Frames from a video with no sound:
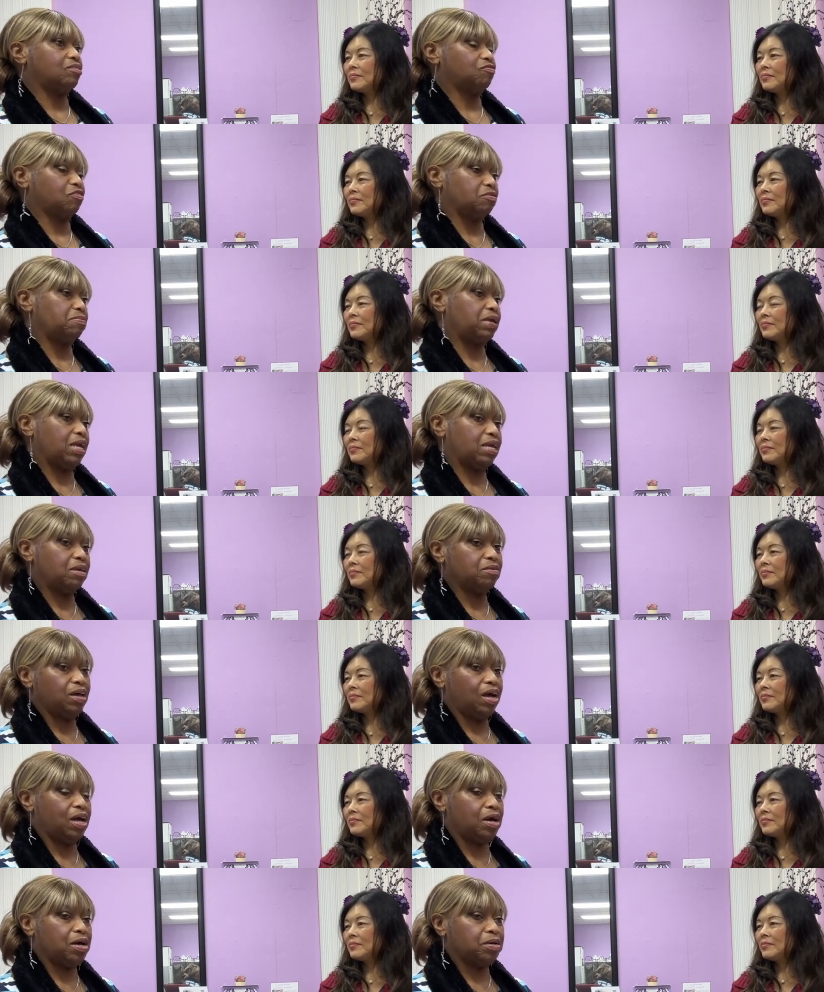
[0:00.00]
Speaker 1: for me.
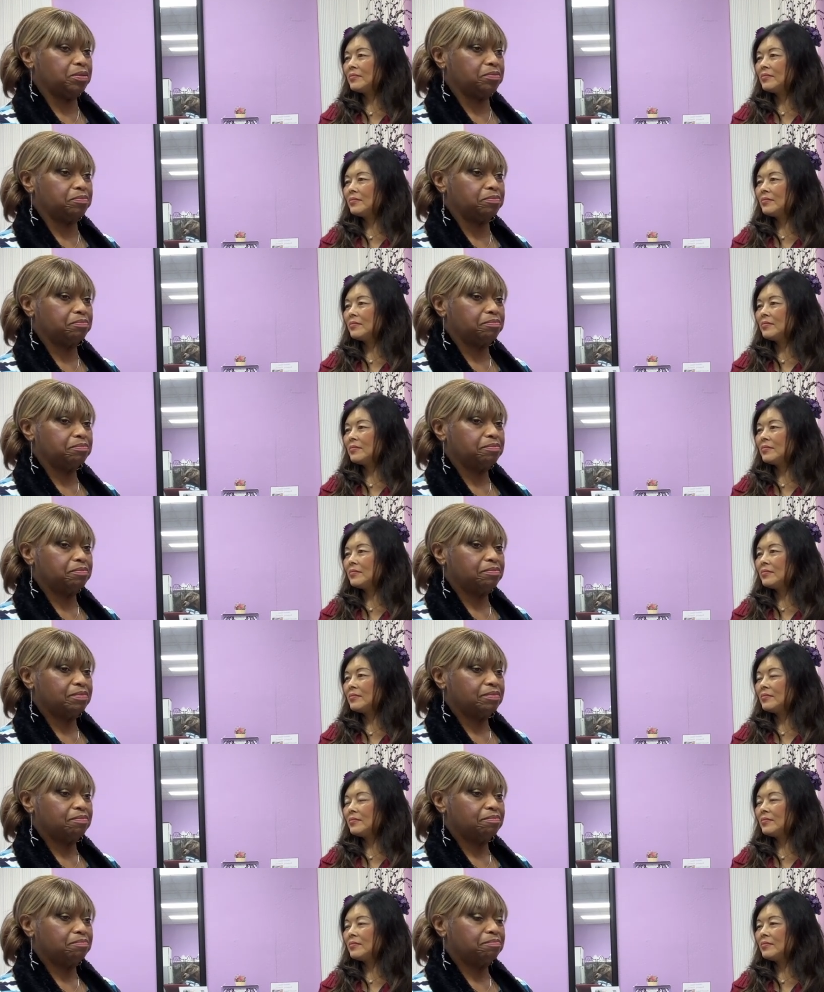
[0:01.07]
Um,
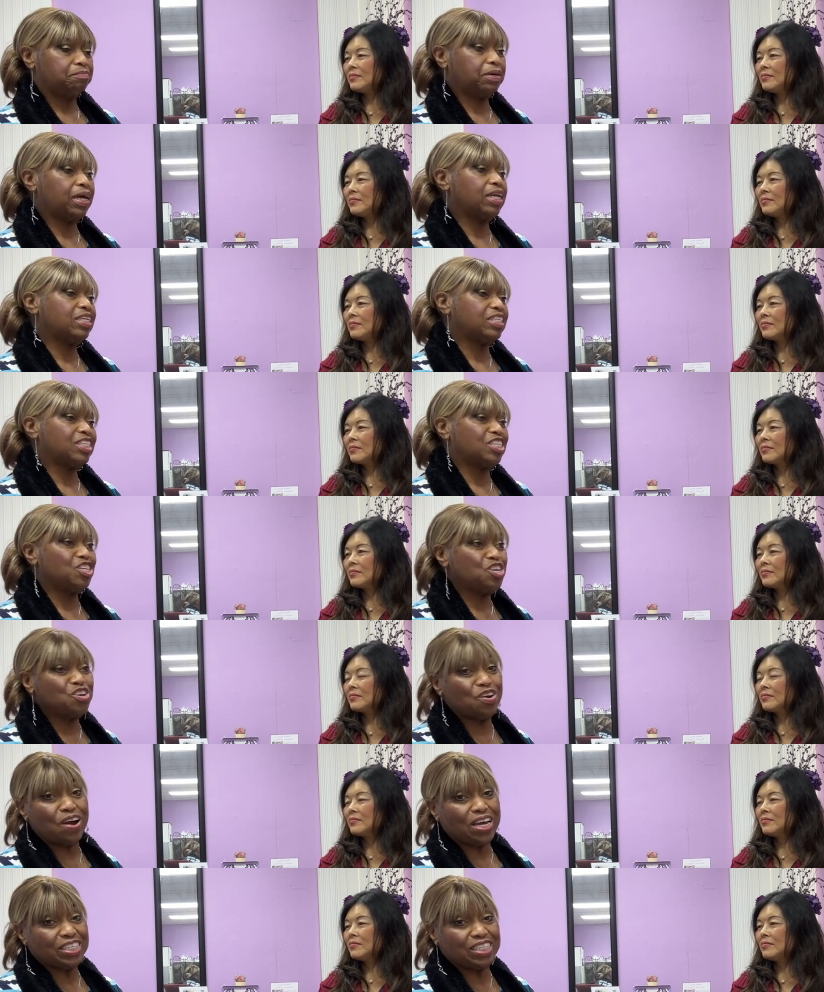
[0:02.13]
but the
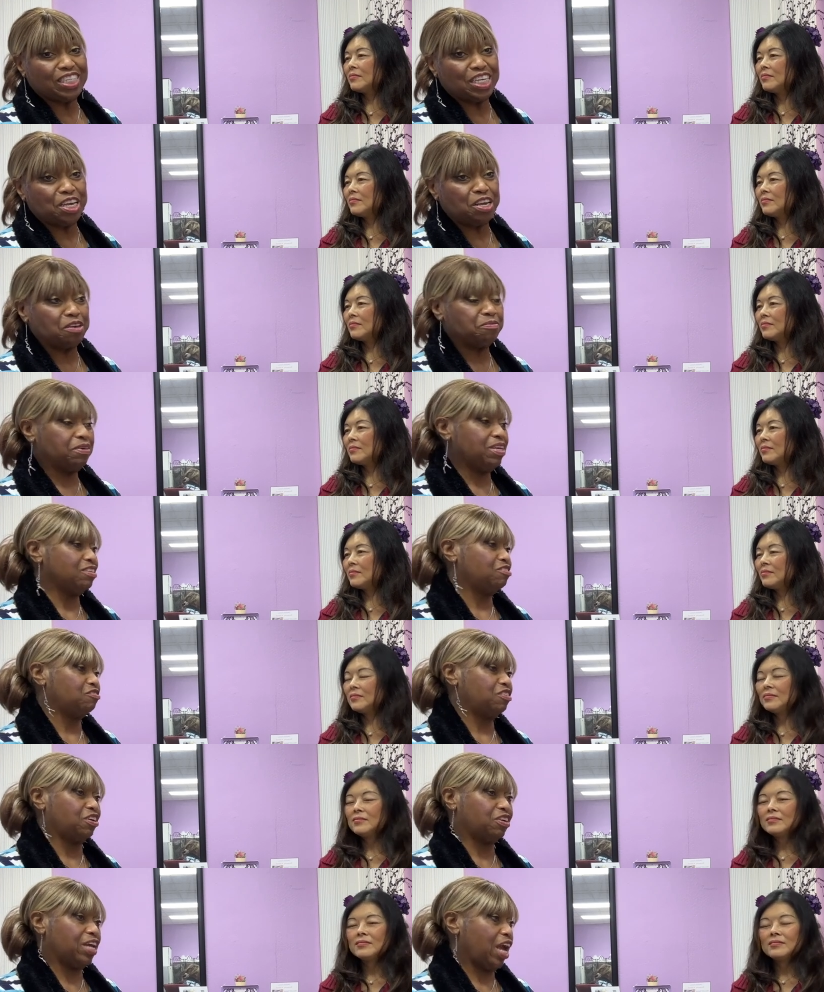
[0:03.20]
U.S. team is
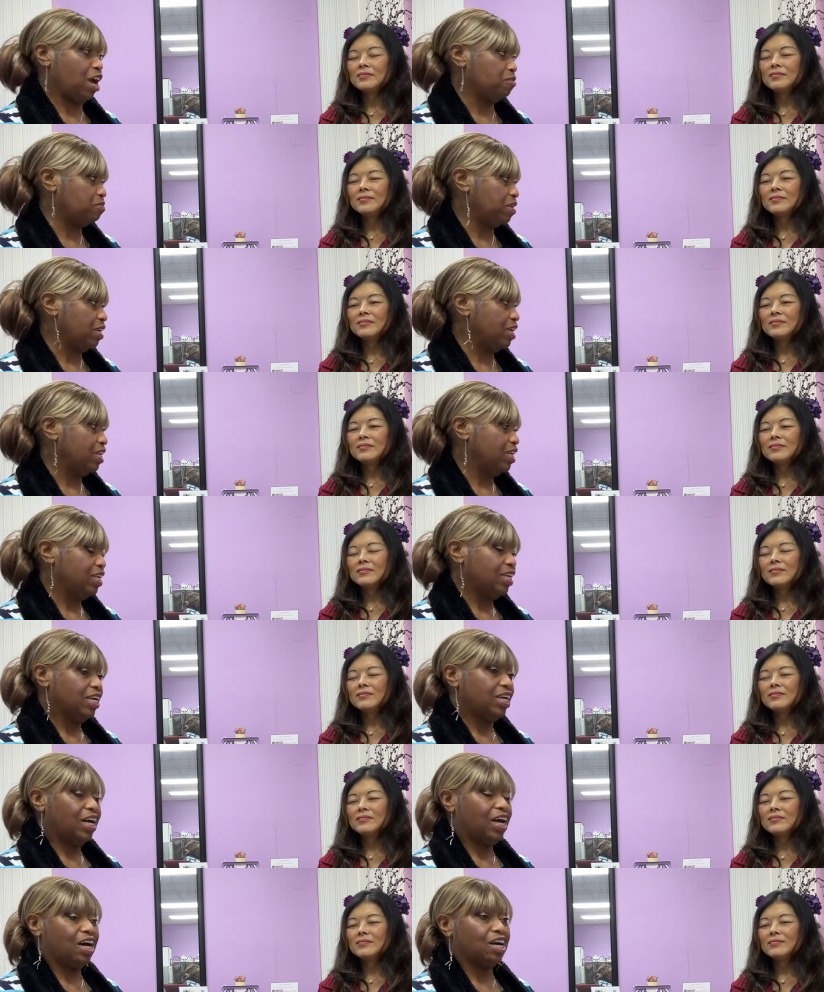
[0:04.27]
very happy
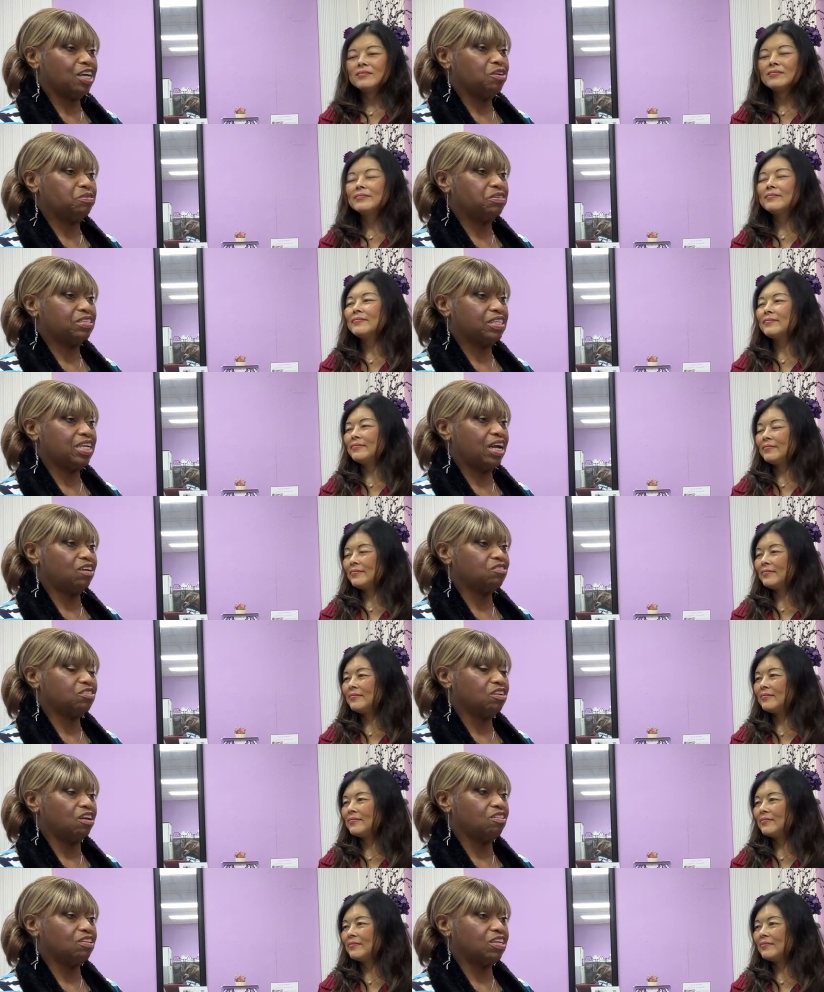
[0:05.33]
uh, it was
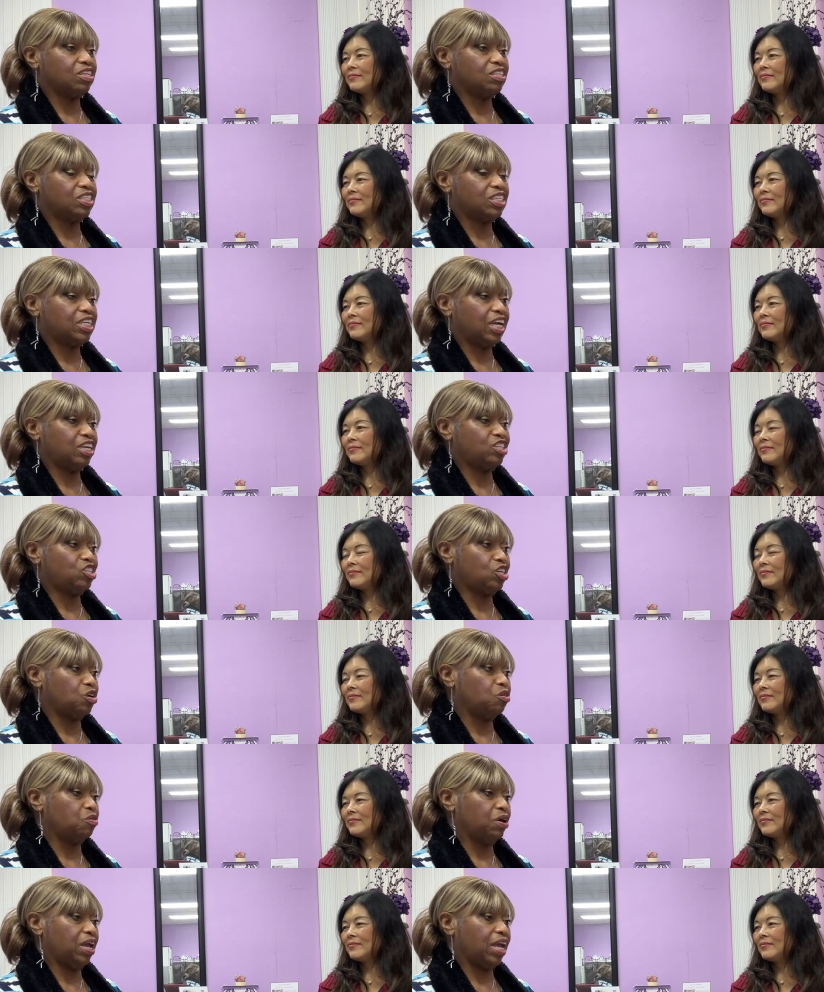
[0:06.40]
announced on the Today
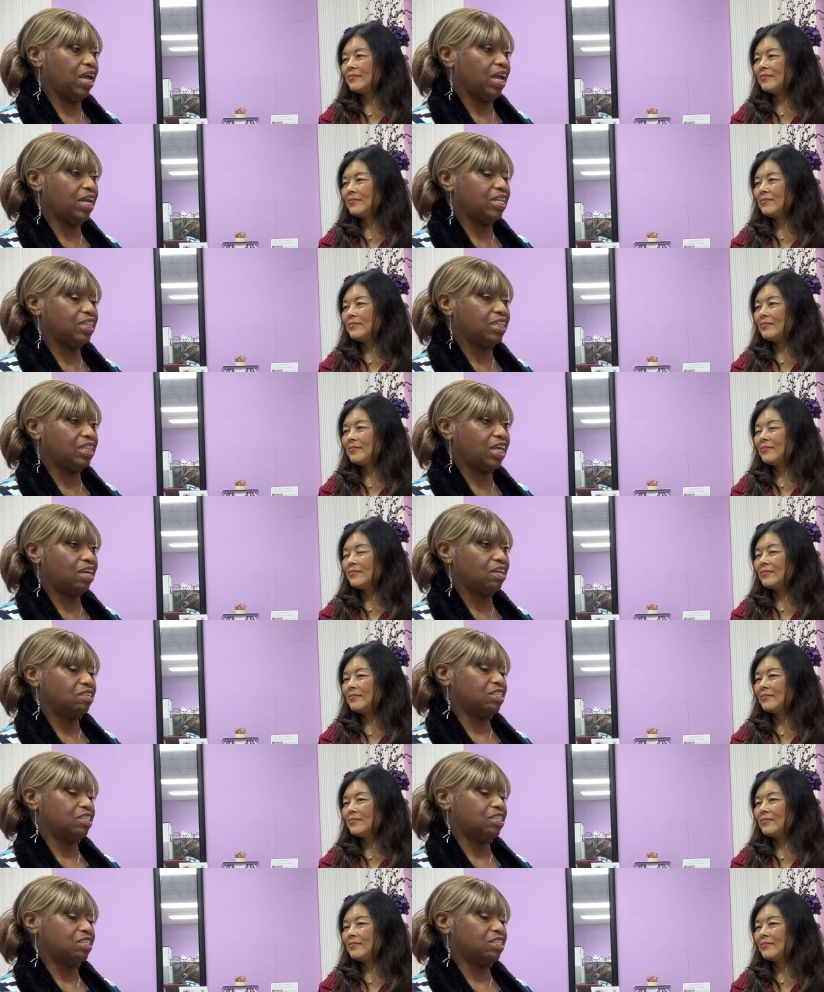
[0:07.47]
Show, and uh,